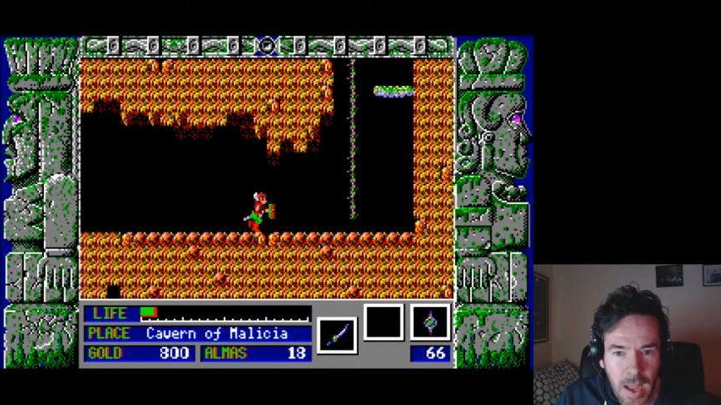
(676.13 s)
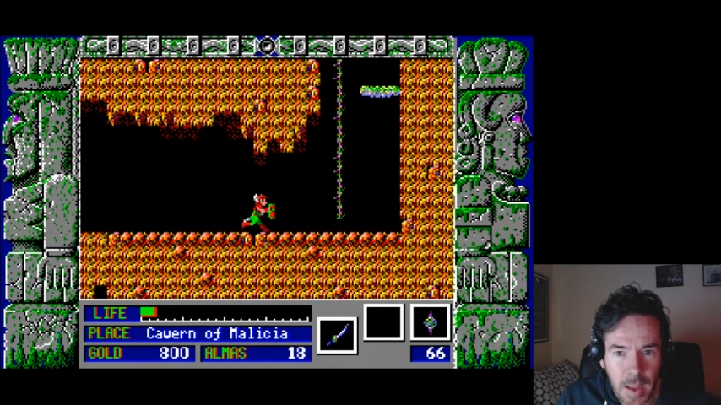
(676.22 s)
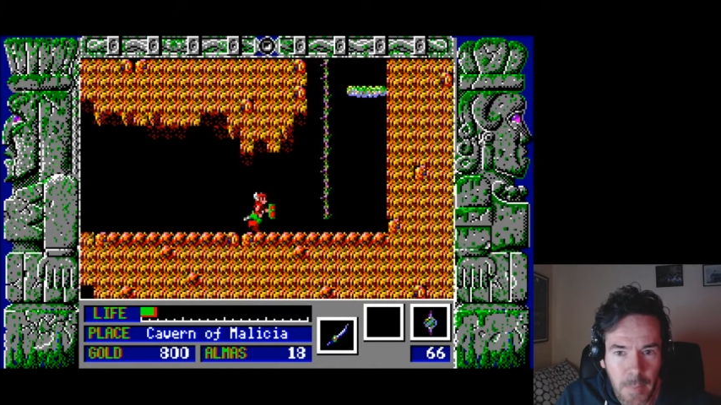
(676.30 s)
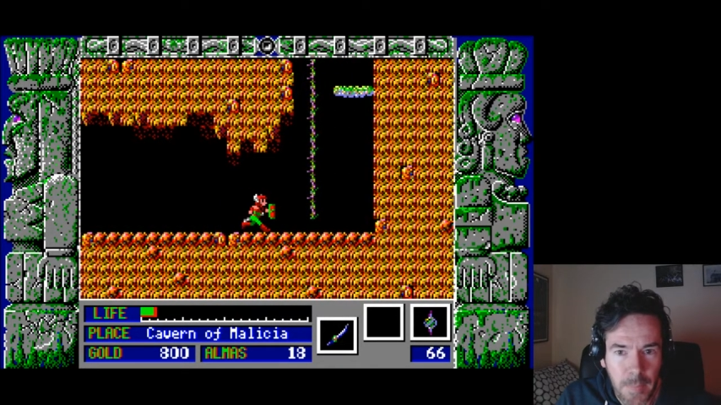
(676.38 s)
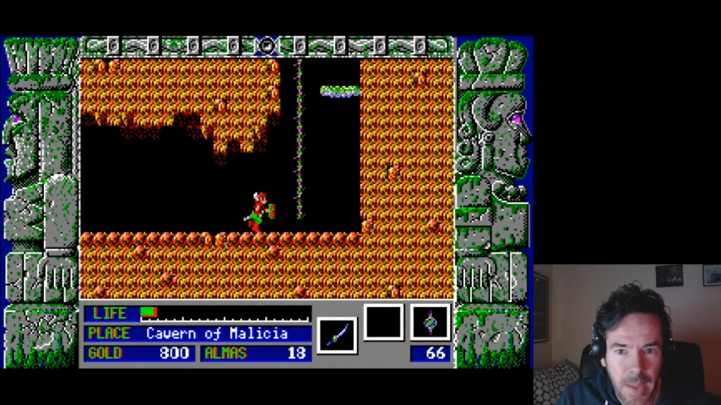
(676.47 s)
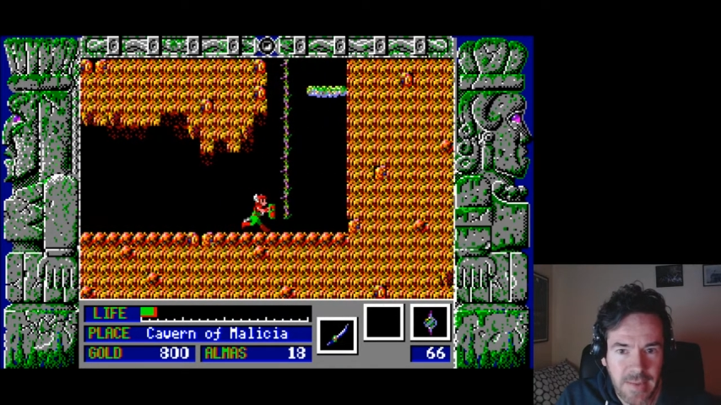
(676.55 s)

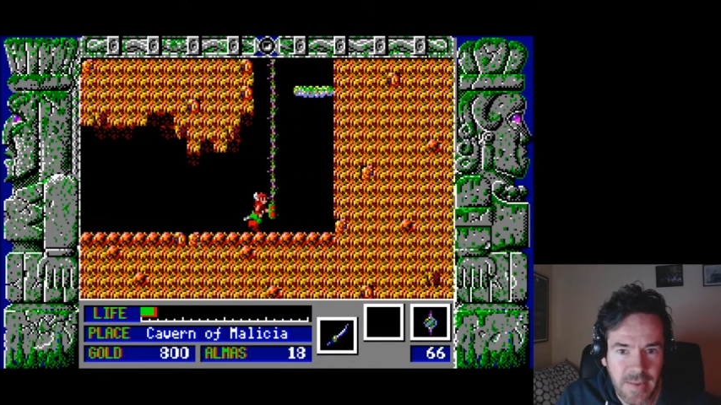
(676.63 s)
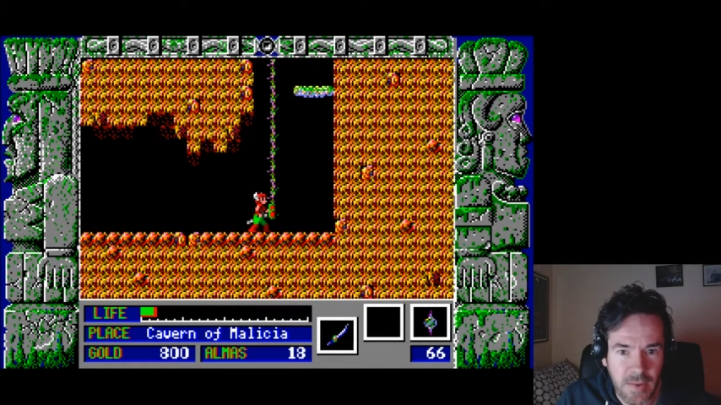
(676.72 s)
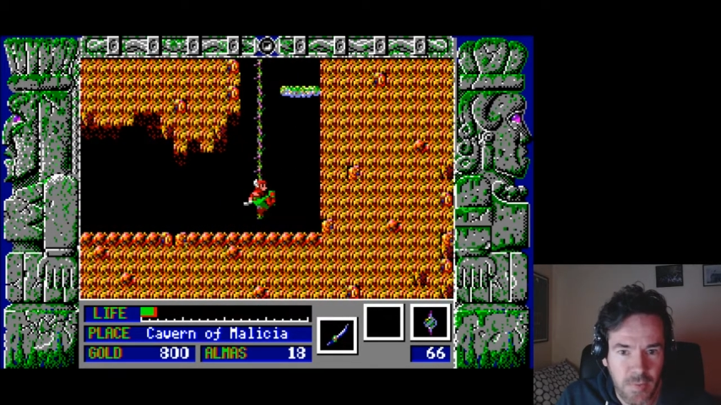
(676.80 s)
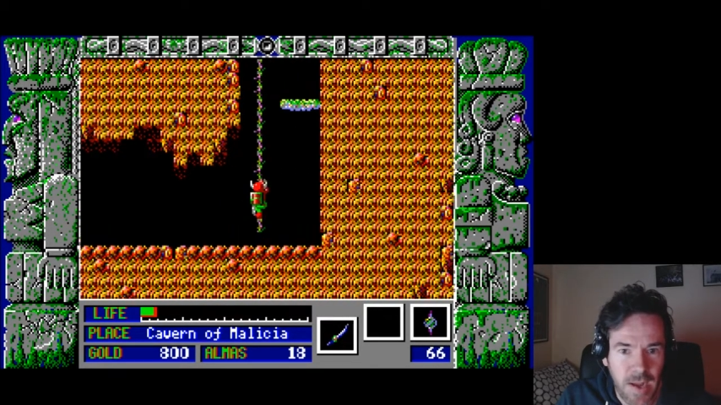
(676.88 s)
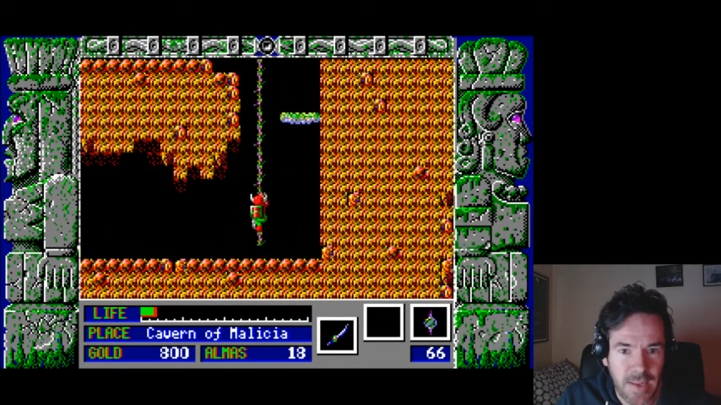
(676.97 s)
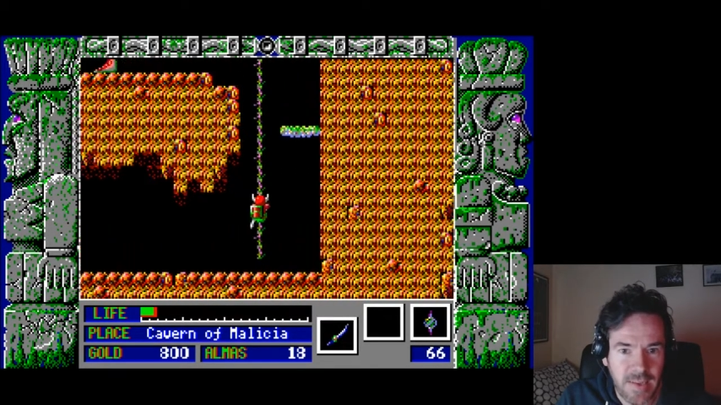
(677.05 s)
Bats and
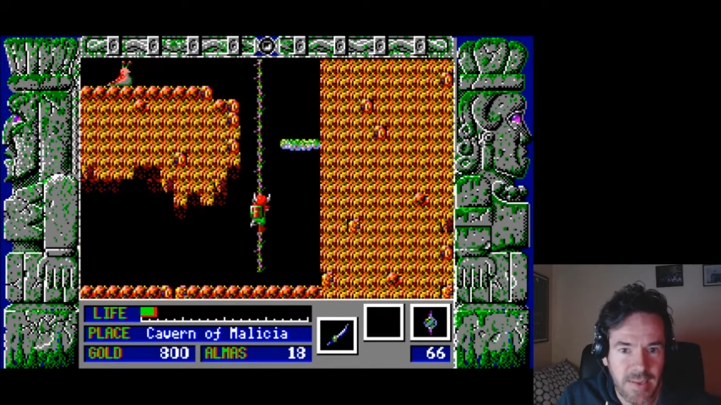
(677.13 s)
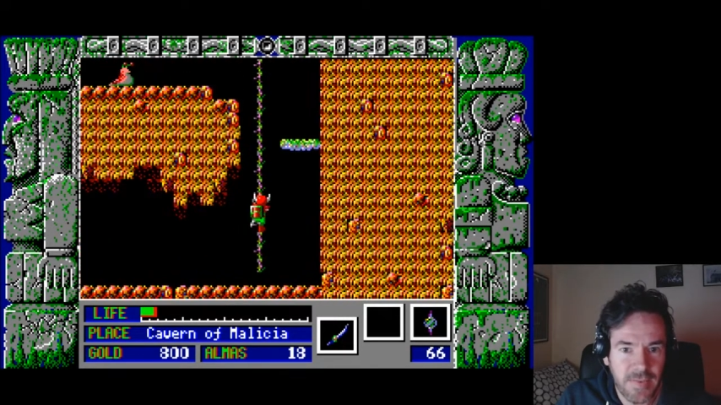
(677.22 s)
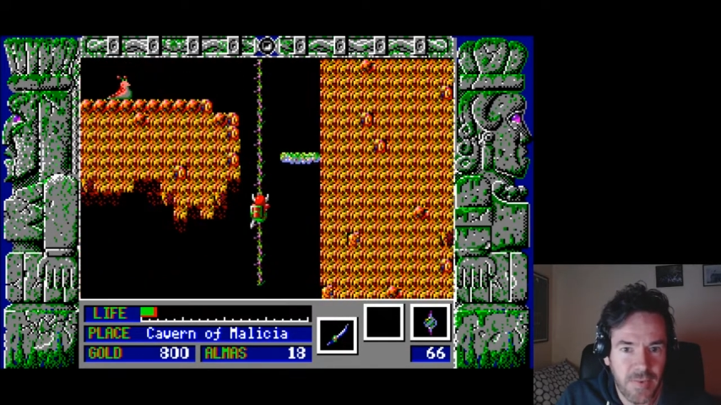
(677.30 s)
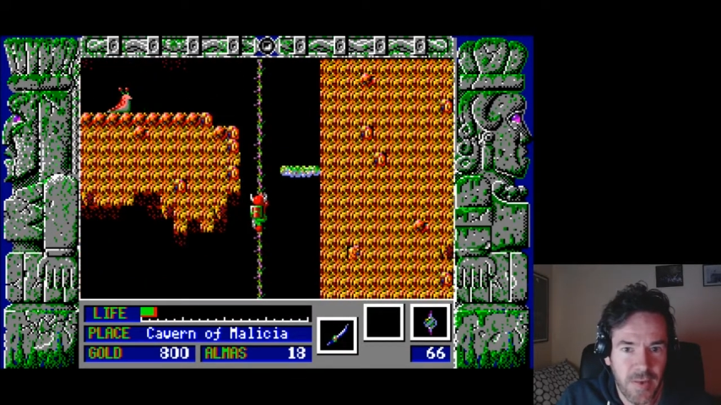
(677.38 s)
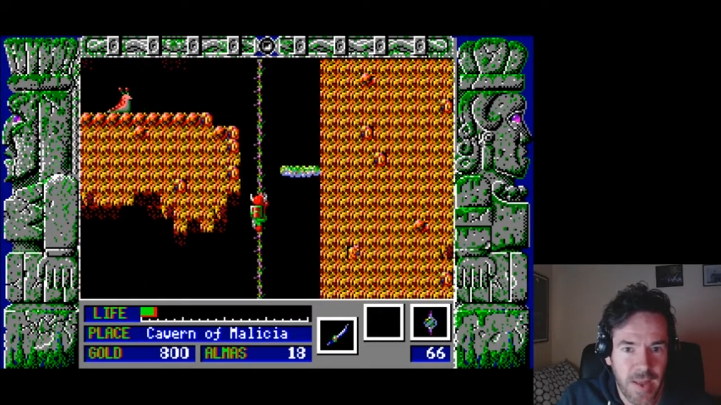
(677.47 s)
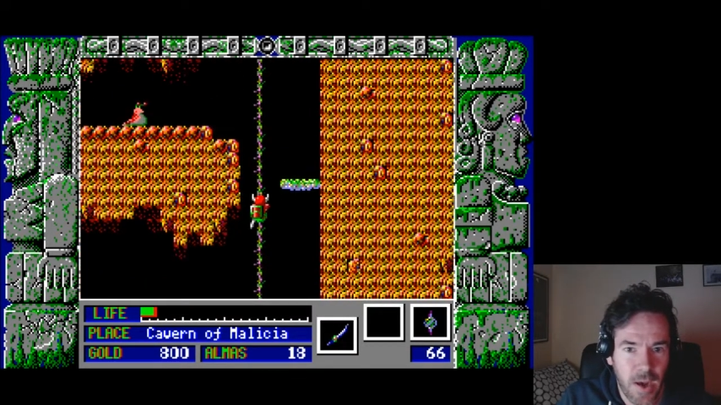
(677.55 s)
rats
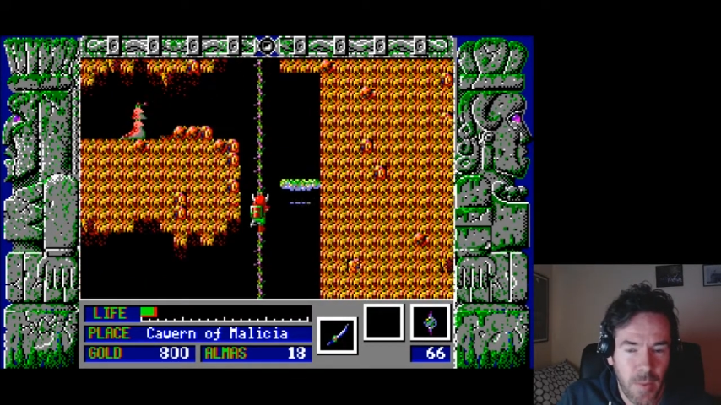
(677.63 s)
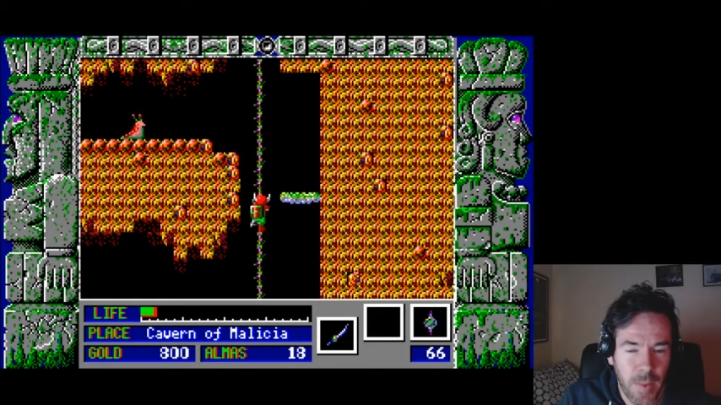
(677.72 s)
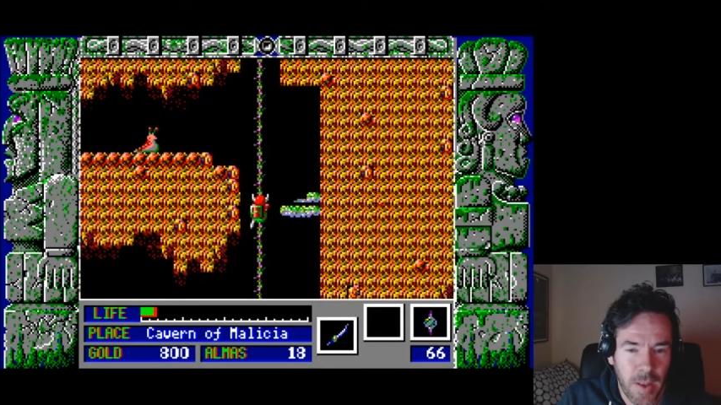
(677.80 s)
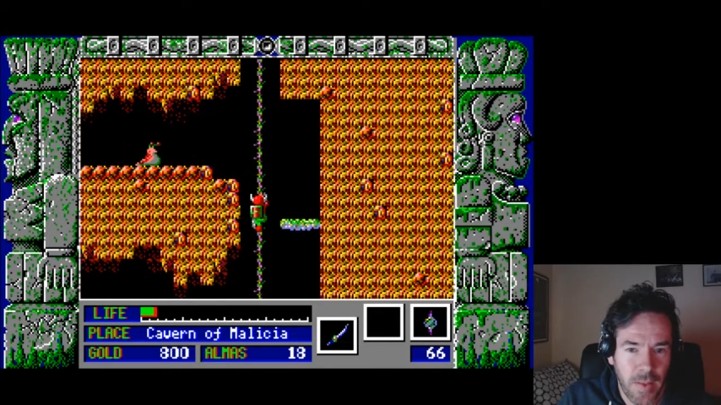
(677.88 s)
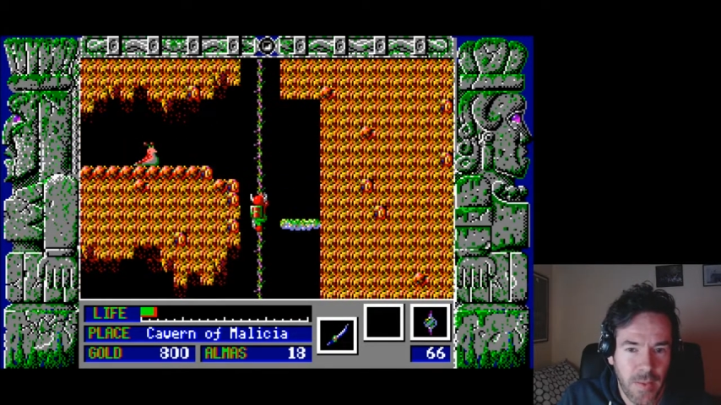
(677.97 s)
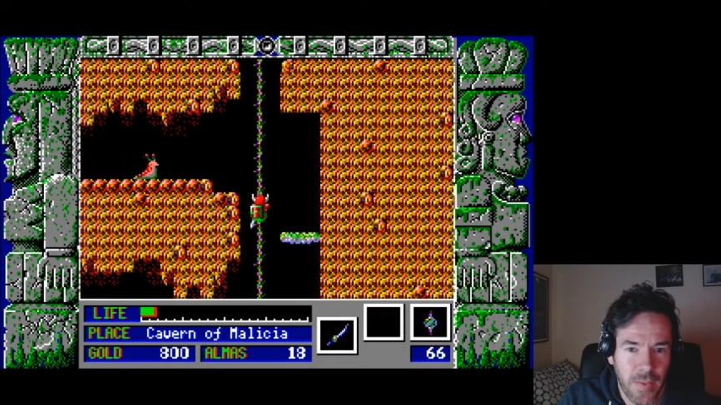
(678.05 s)
for now, but
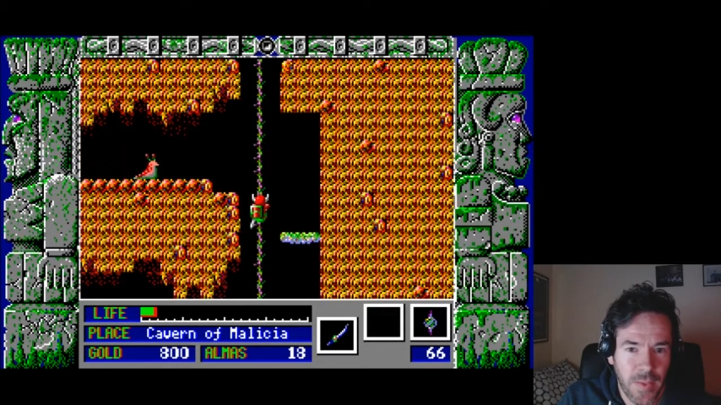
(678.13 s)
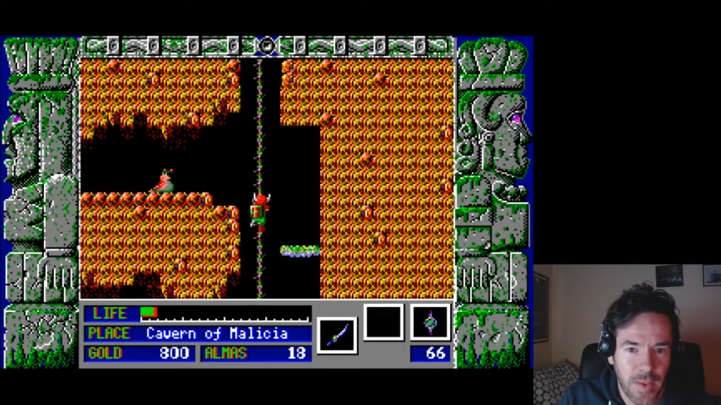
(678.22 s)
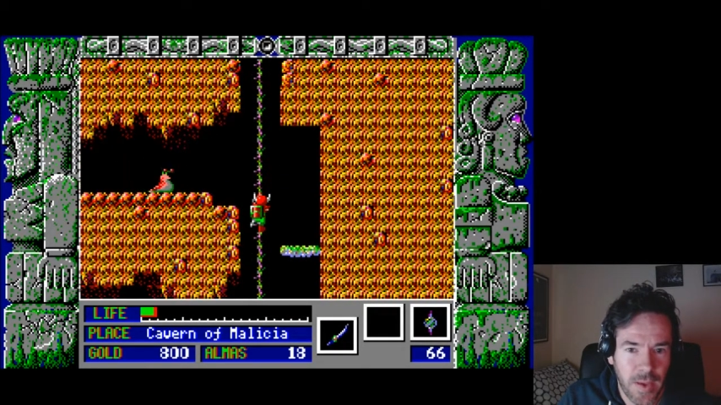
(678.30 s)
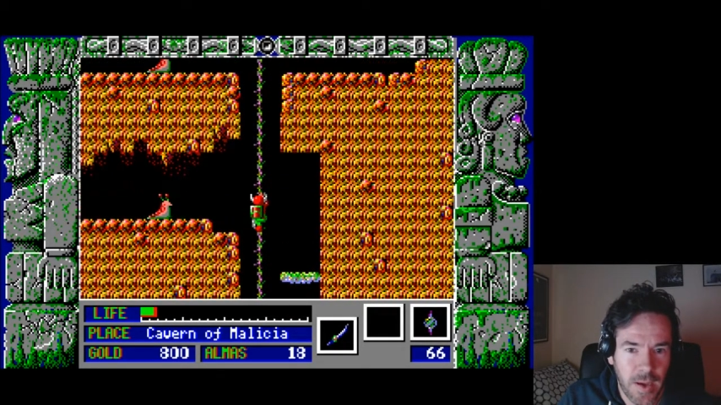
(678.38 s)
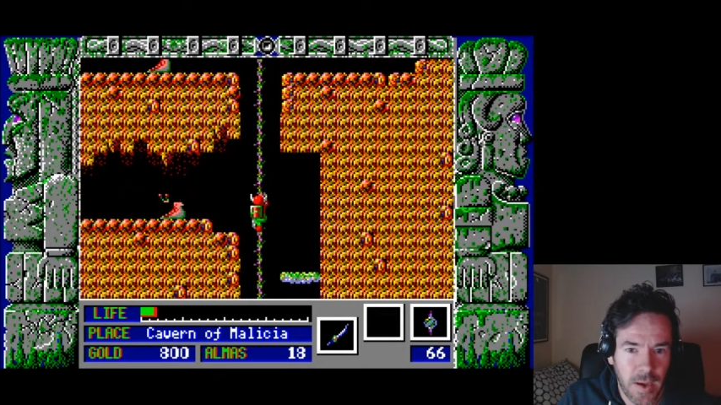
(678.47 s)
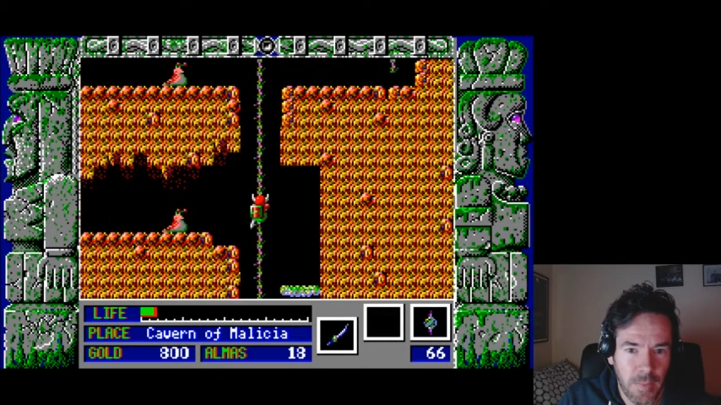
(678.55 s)
the